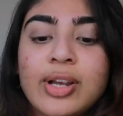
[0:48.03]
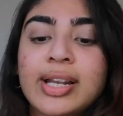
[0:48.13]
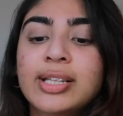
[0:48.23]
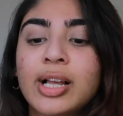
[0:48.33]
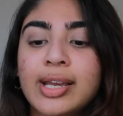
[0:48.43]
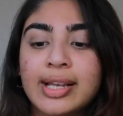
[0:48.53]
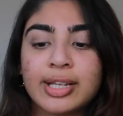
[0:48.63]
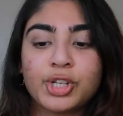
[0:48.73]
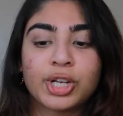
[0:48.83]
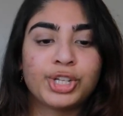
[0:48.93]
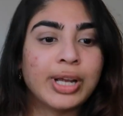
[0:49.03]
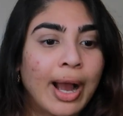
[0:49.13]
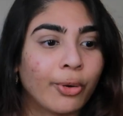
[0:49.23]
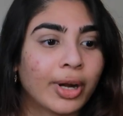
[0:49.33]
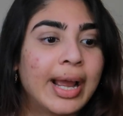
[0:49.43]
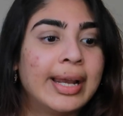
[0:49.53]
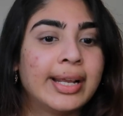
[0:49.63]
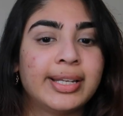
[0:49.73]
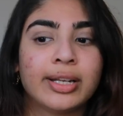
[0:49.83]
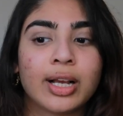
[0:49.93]
So I did tell you guys I took a shower and
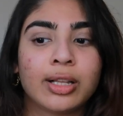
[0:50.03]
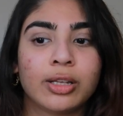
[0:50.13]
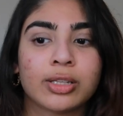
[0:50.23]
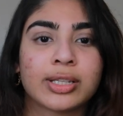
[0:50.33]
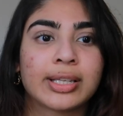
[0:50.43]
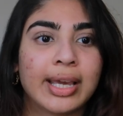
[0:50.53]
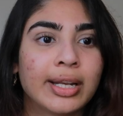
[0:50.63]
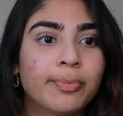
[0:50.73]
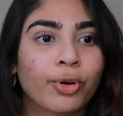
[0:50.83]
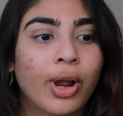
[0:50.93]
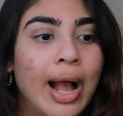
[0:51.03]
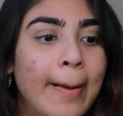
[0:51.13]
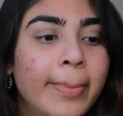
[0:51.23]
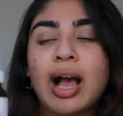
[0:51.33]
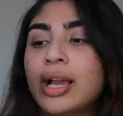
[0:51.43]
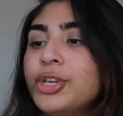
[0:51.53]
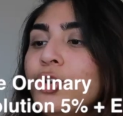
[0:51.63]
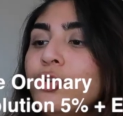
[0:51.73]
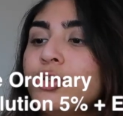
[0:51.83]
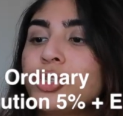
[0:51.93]
I did a little skin prep. I
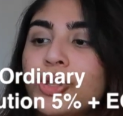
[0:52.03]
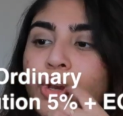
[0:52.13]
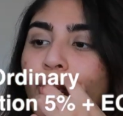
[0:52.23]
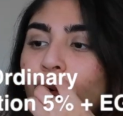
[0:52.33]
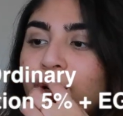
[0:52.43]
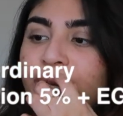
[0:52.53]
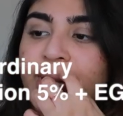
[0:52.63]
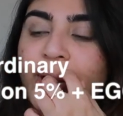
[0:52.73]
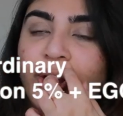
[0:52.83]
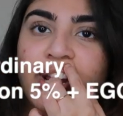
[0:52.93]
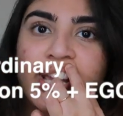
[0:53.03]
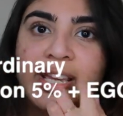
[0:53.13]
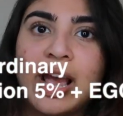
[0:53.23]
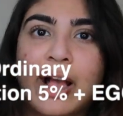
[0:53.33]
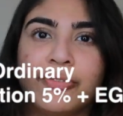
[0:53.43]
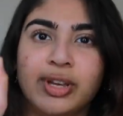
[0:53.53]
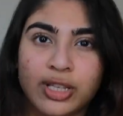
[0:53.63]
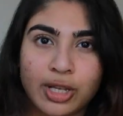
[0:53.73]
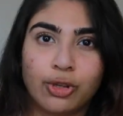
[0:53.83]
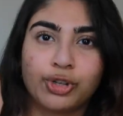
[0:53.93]
used the Ordinary caffeine
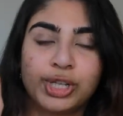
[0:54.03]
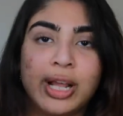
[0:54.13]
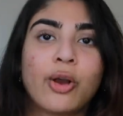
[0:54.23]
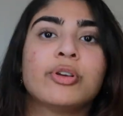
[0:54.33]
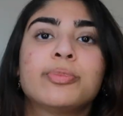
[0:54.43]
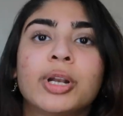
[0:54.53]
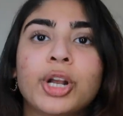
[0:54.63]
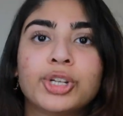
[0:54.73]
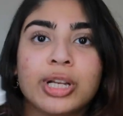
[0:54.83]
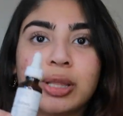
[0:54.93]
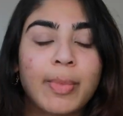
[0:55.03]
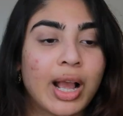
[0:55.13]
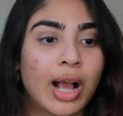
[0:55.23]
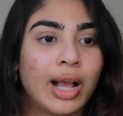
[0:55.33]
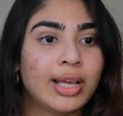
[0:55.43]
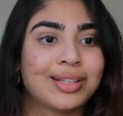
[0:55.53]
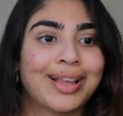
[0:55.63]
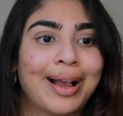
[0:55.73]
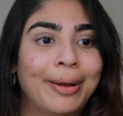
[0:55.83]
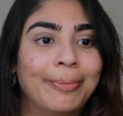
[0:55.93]
solution. I always put it underneath my eyes.
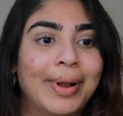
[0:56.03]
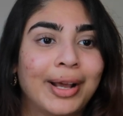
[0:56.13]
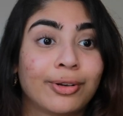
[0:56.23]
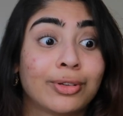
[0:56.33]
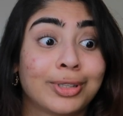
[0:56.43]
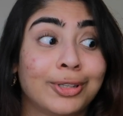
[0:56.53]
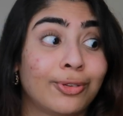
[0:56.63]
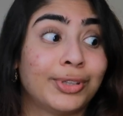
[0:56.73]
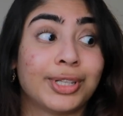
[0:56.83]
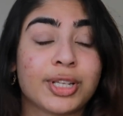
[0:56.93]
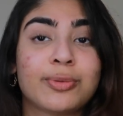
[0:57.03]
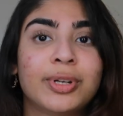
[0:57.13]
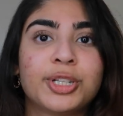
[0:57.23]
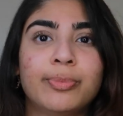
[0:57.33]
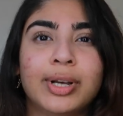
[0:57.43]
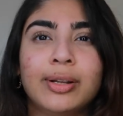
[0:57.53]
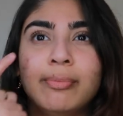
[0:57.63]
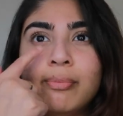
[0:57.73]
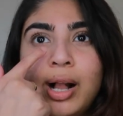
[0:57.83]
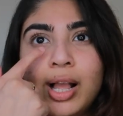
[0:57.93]
I don't really know if it does much, but
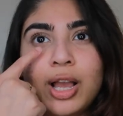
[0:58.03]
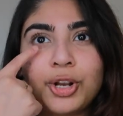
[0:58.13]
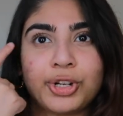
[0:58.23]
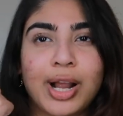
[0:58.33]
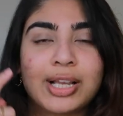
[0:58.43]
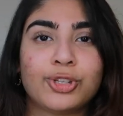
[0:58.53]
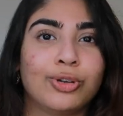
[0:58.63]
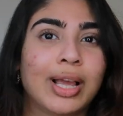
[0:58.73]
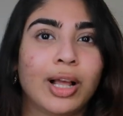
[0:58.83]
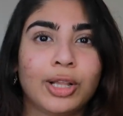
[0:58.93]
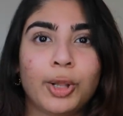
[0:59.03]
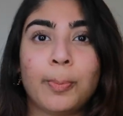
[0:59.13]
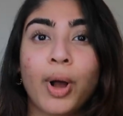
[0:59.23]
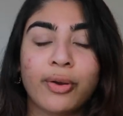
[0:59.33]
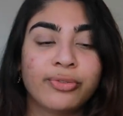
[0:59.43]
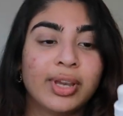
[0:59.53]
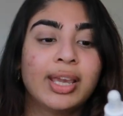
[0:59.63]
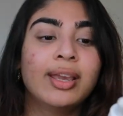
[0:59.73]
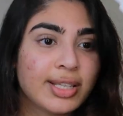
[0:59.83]
my under eyes do get a little puffy.